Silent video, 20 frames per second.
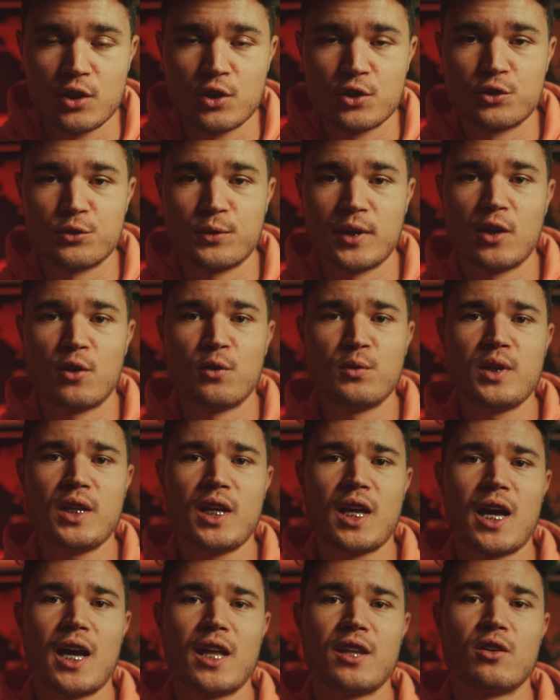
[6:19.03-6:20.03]
So I only
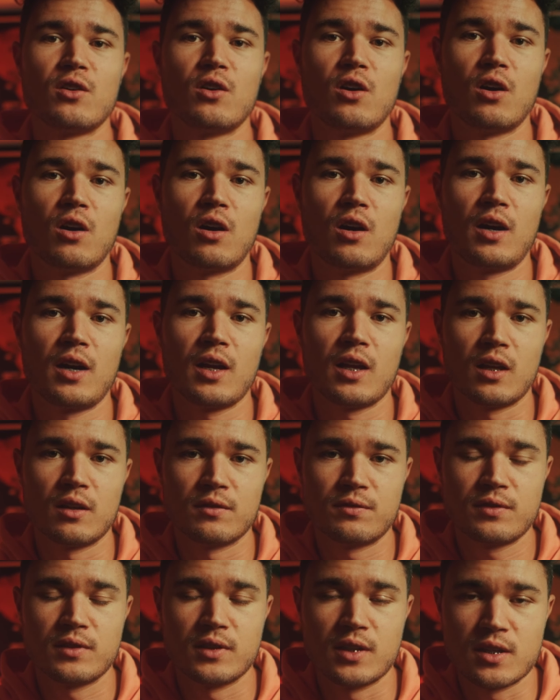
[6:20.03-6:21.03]
had
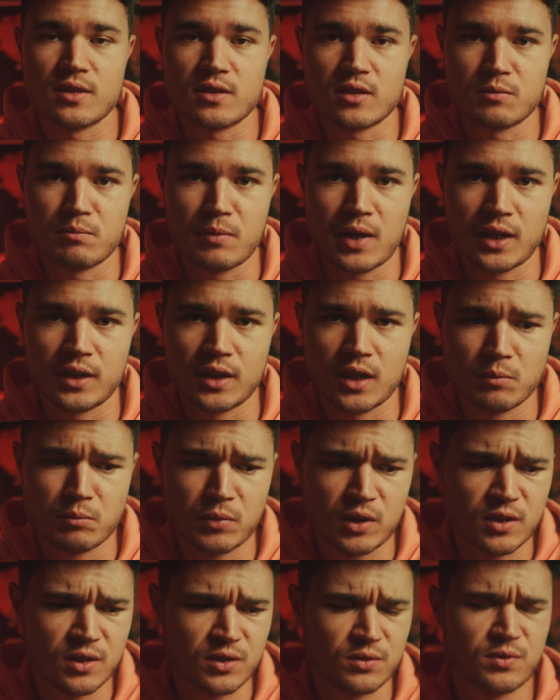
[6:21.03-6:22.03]
RF lenses back then
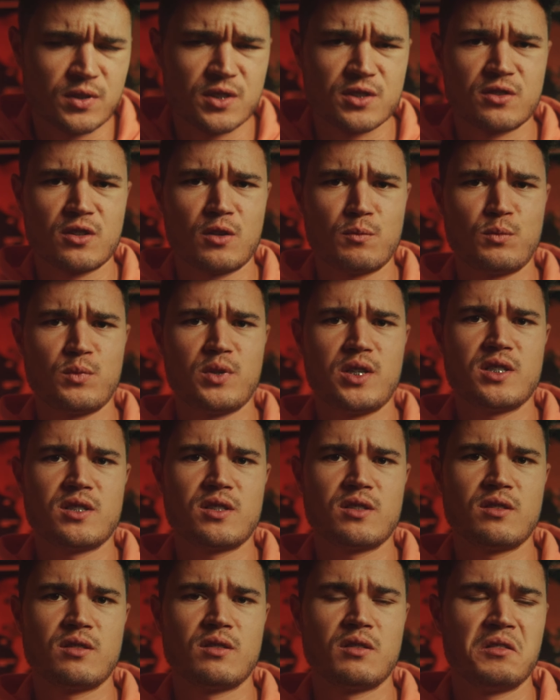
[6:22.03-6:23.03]
because for some
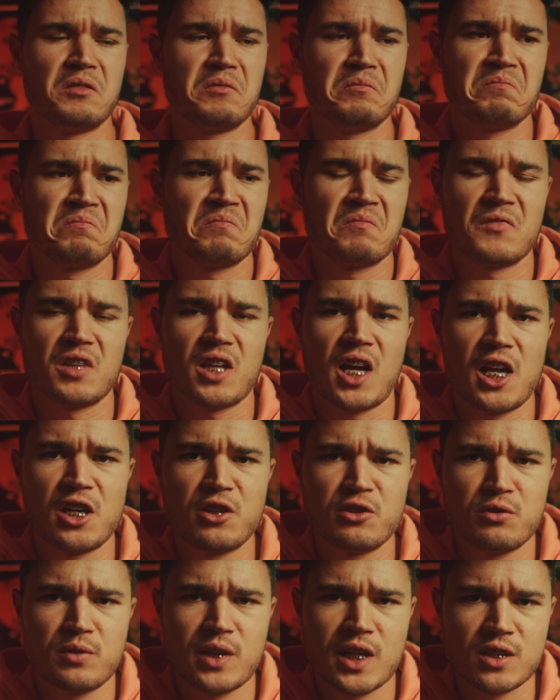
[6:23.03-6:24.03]
reason, I
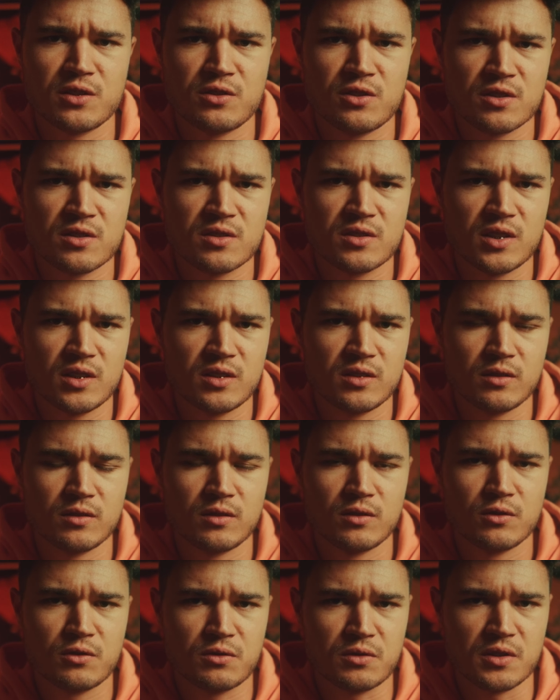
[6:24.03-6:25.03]
don't know, I just
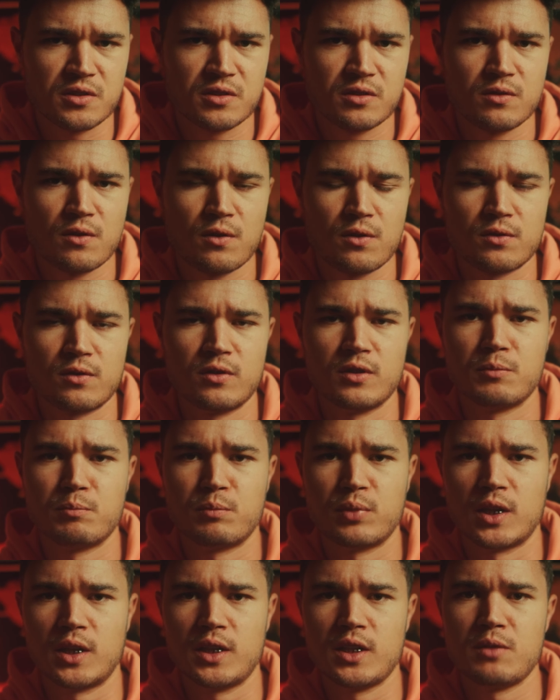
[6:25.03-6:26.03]
didn't trust
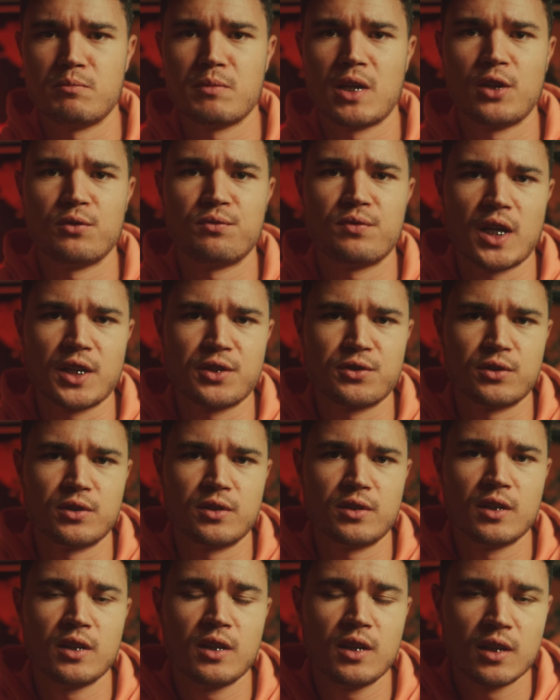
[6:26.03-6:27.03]
third-party
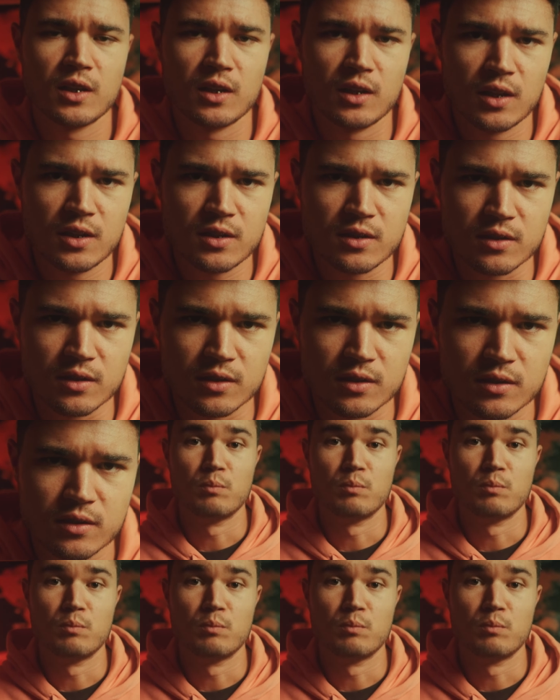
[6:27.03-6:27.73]
manufacturer lenses.